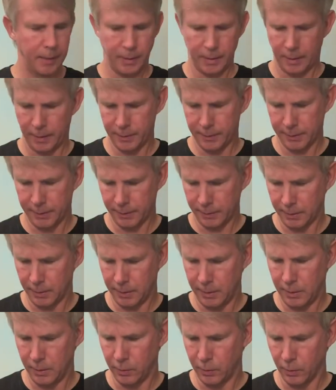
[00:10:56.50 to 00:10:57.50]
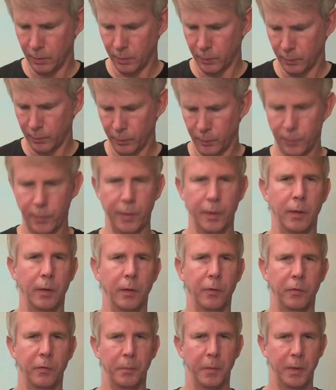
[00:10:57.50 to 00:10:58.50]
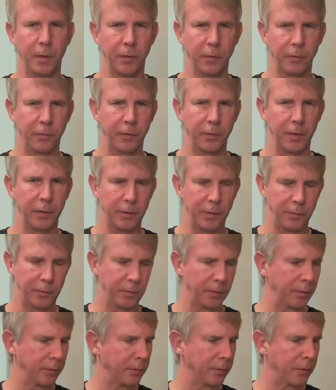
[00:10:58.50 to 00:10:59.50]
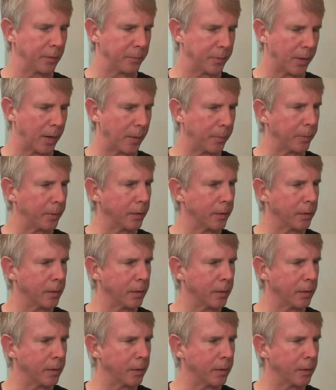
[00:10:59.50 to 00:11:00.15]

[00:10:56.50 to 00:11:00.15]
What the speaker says: I think they need to go to a luthier and get somebody to set these things up properly.